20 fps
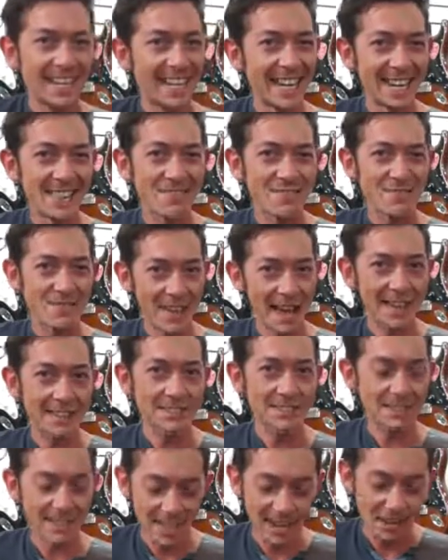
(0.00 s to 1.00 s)
get
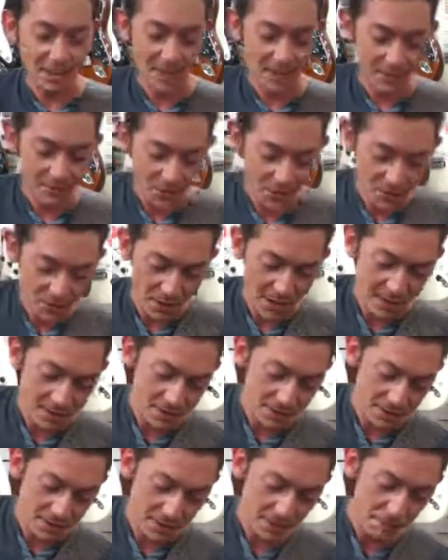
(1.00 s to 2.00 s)
that sound out of a
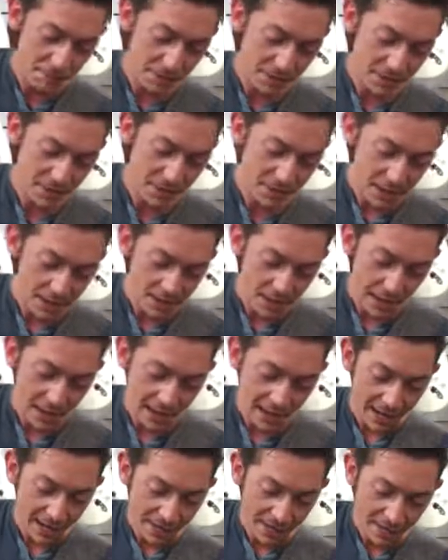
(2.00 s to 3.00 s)
Strat. So
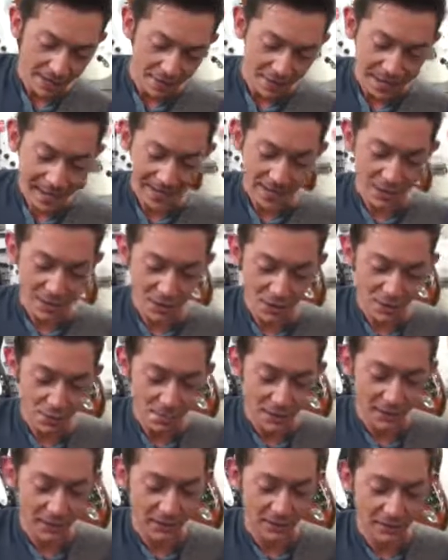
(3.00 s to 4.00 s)
that
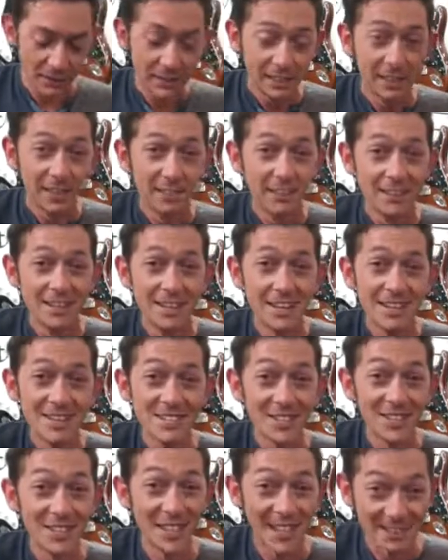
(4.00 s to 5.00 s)
EQ pedal
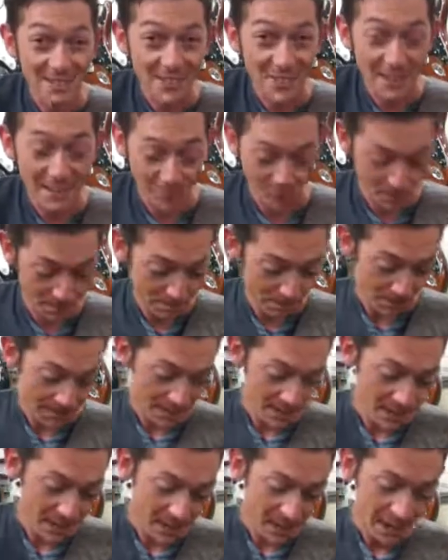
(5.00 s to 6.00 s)
is a lifesaver.
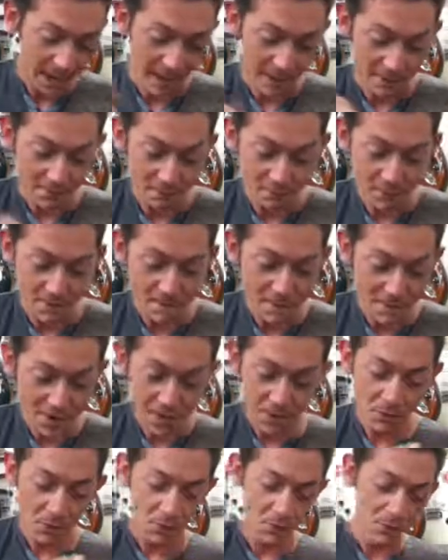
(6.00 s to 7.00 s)
From
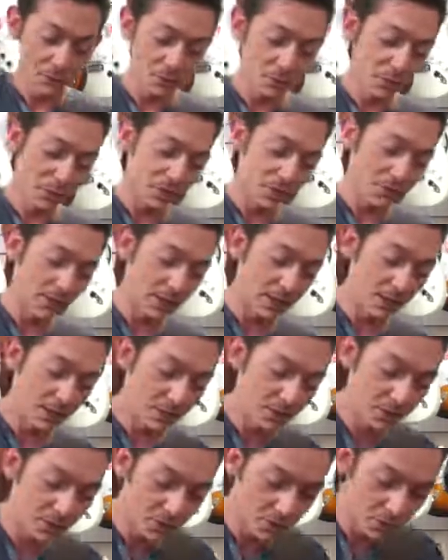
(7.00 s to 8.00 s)
there, we switch over
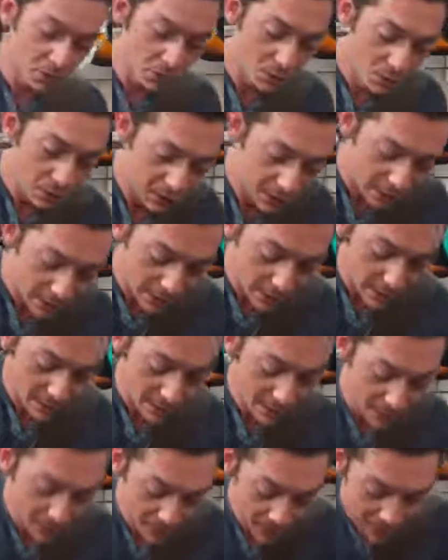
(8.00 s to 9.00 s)
here to
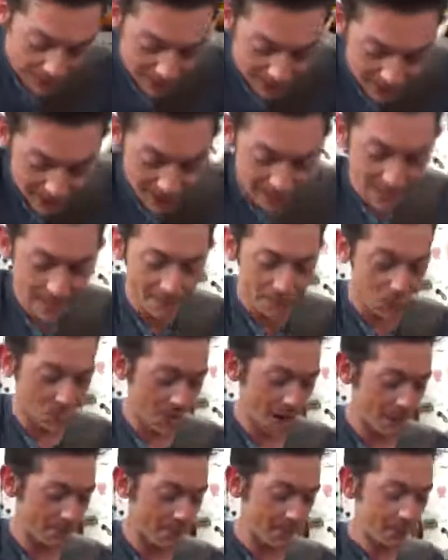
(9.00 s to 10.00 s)
a Dunlop
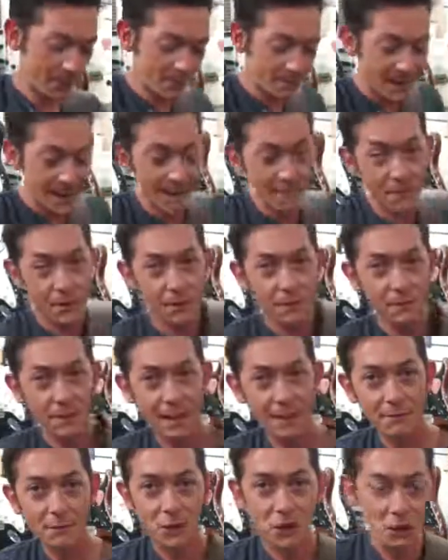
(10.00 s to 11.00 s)
Crybaby
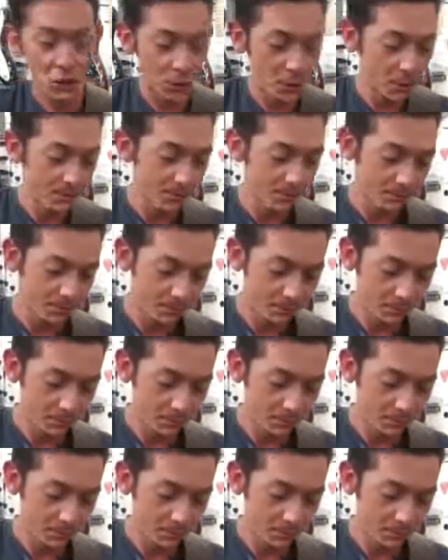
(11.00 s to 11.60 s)
535Q.